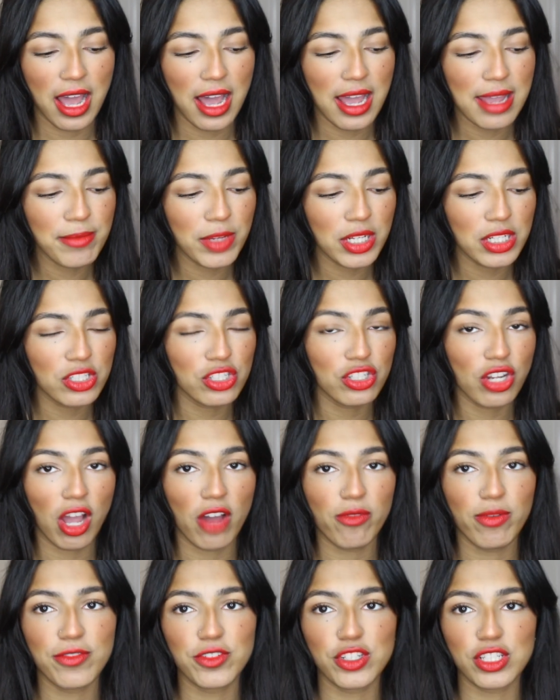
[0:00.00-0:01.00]
I'm gonna
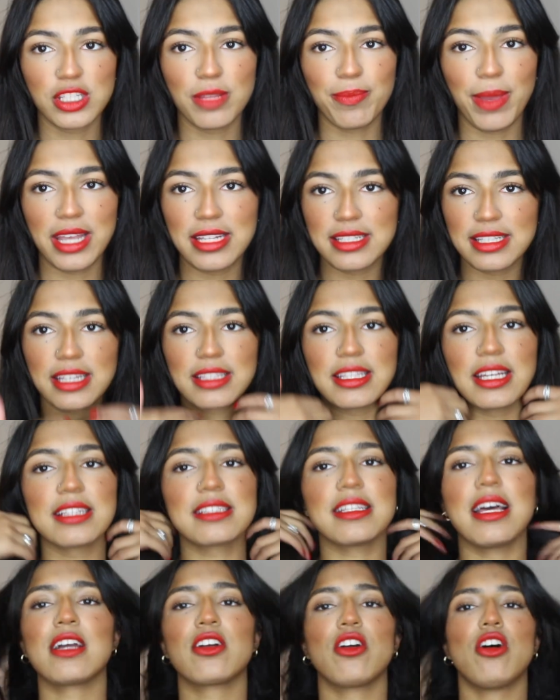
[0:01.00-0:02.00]
start off with just the basic
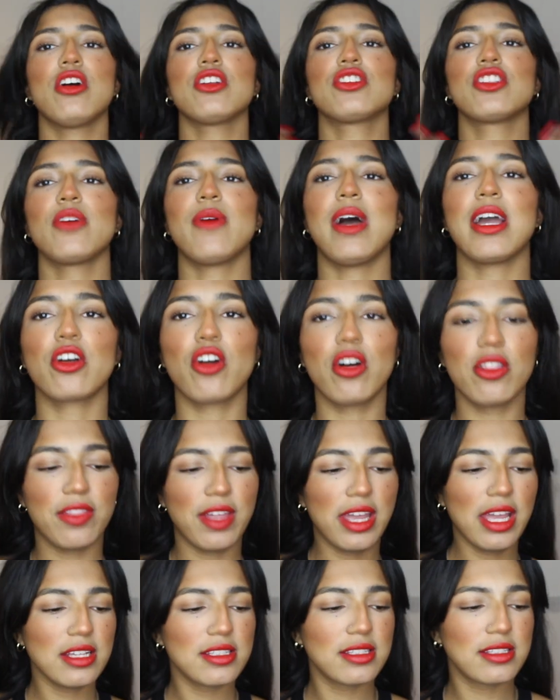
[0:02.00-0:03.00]
things that I got. So I got
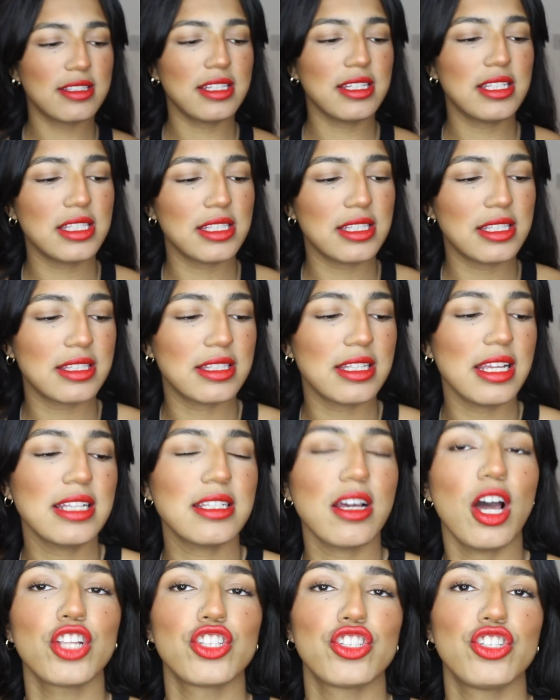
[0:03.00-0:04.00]
this, this
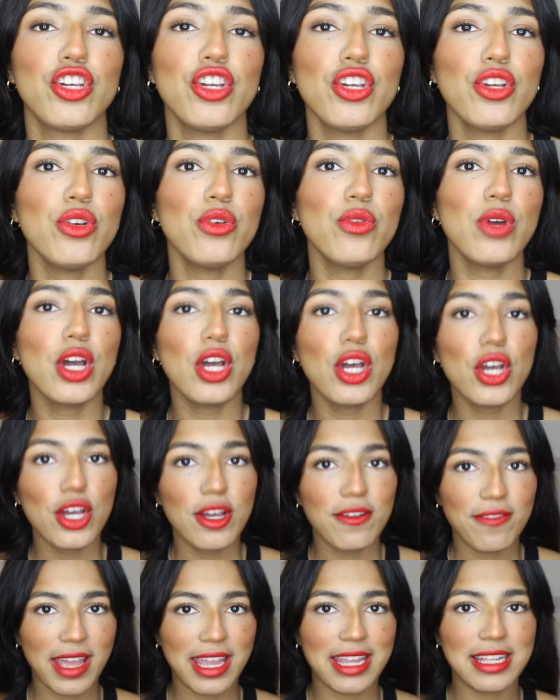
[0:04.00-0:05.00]
these are two
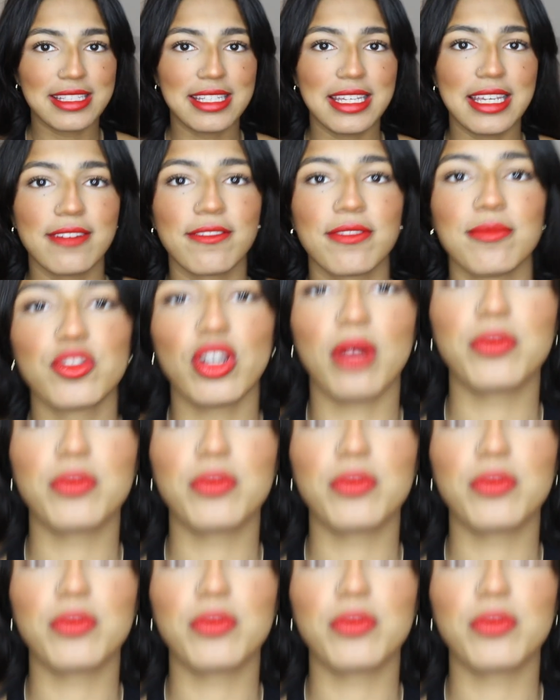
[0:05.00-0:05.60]
for 18 from